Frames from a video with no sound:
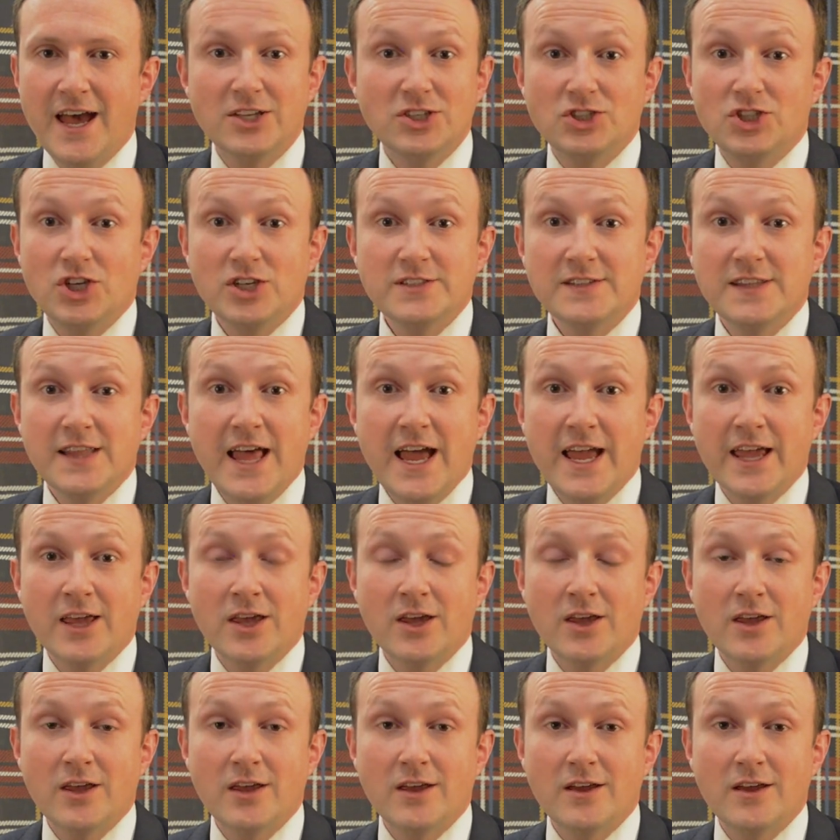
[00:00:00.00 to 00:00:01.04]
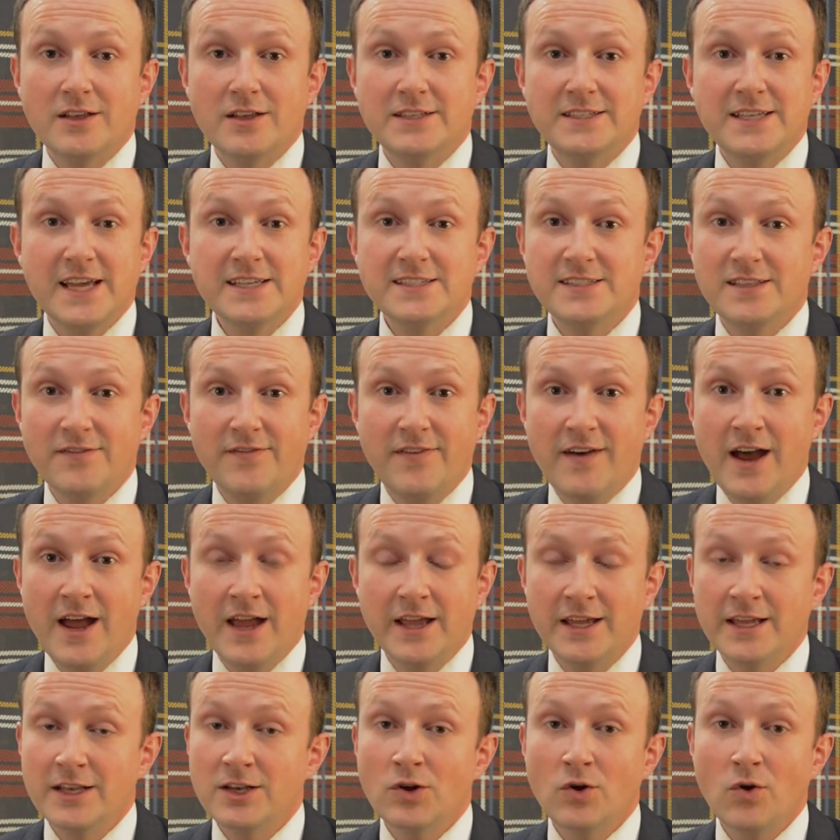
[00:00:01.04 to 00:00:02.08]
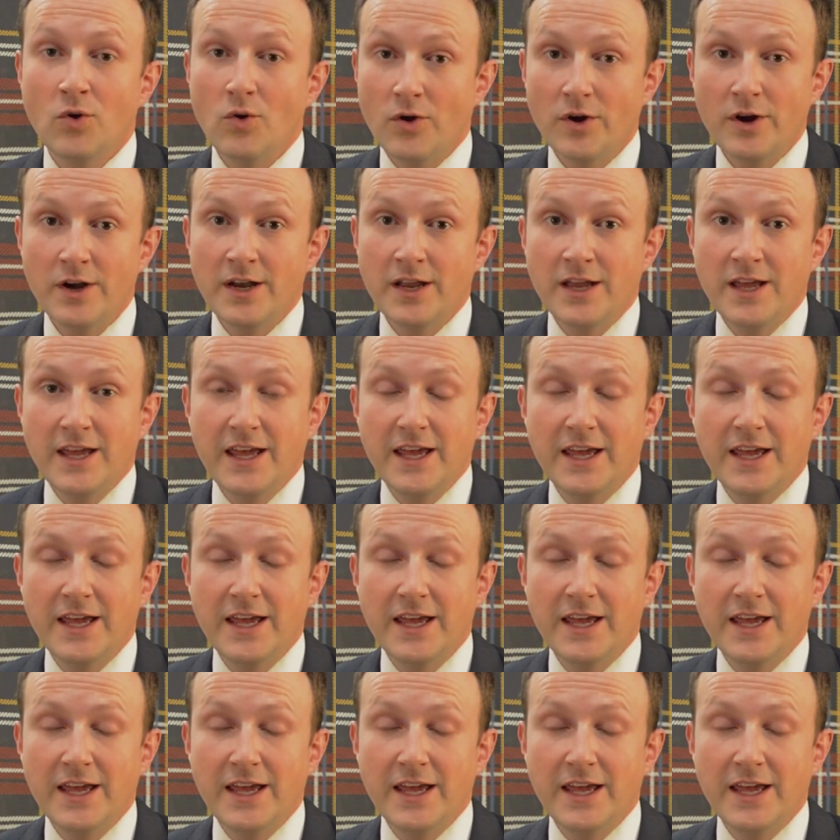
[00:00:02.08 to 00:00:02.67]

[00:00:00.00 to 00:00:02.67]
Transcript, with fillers: just like testifying in court,